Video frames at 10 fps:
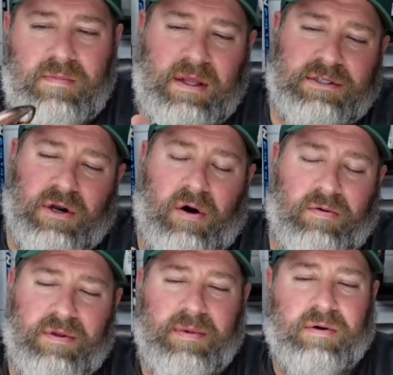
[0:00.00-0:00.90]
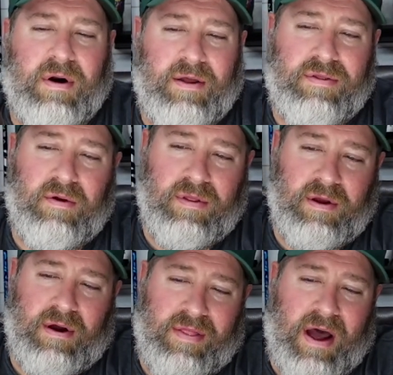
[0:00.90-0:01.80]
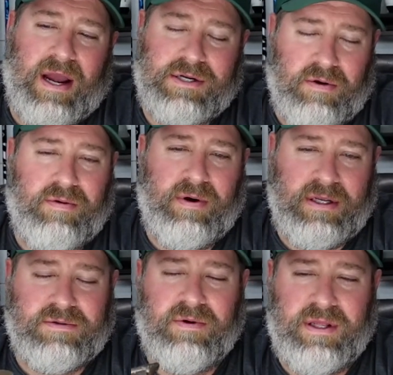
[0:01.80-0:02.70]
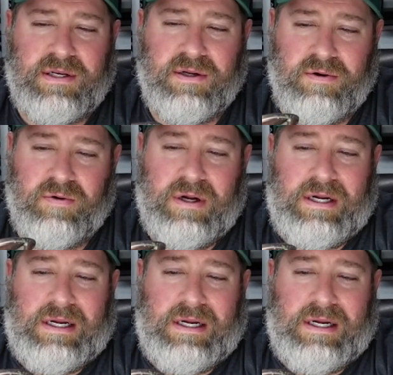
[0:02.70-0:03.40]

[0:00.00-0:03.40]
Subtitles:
So the mill grind or the high toe threes really do